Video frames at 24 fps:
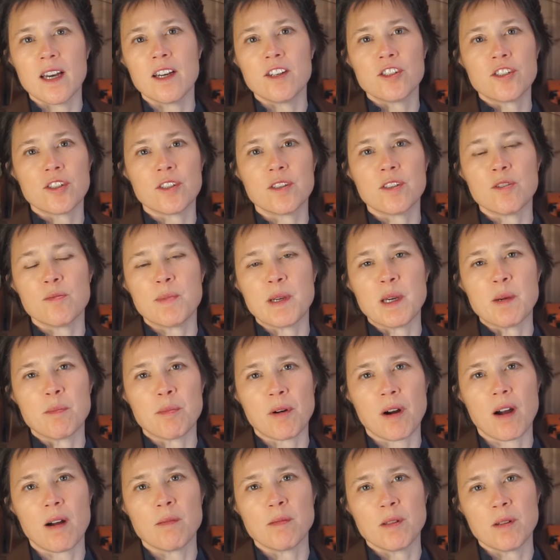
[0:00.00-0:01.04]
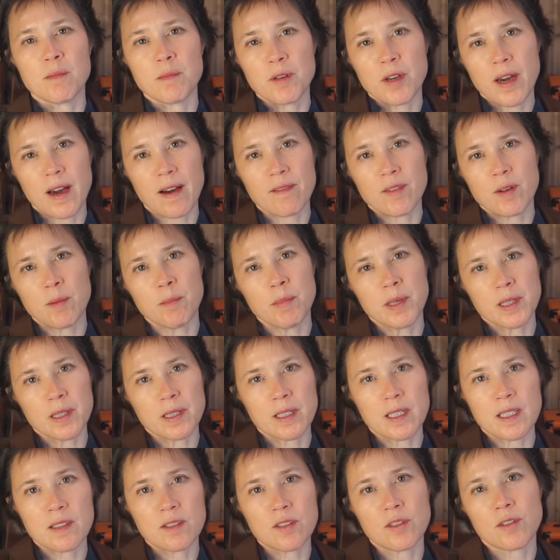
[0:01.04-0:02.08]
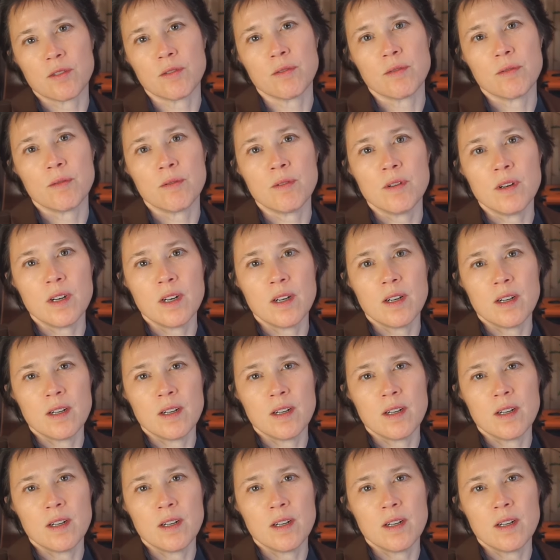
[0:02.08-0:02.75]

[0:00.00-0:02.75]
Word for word: should there be a problem, you have an ability to